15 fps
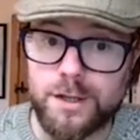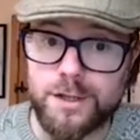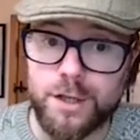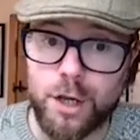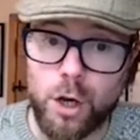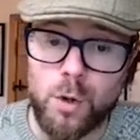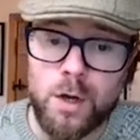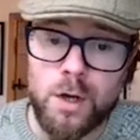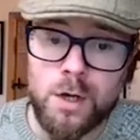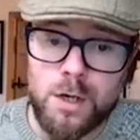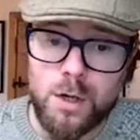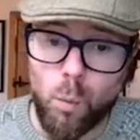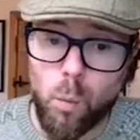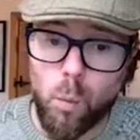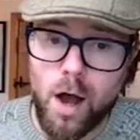So
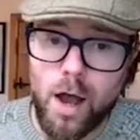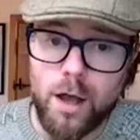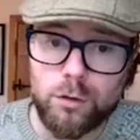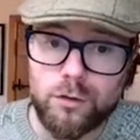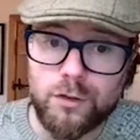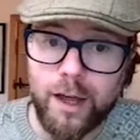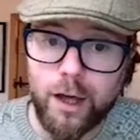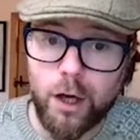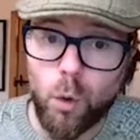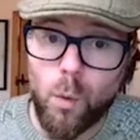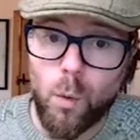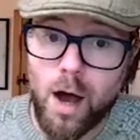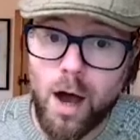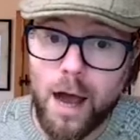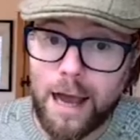while
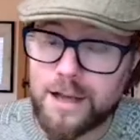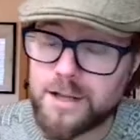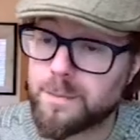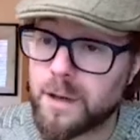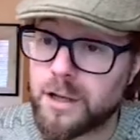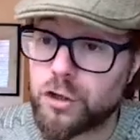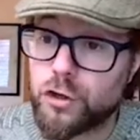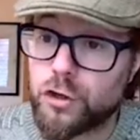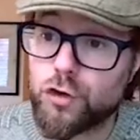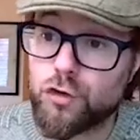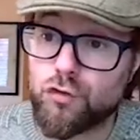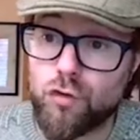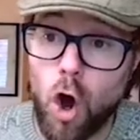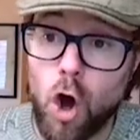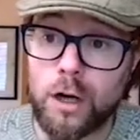terroir has been
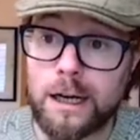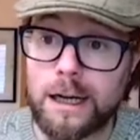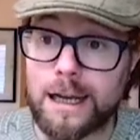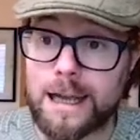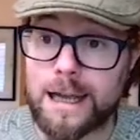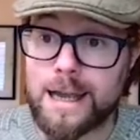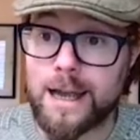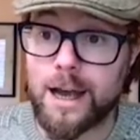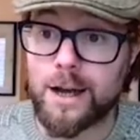strongly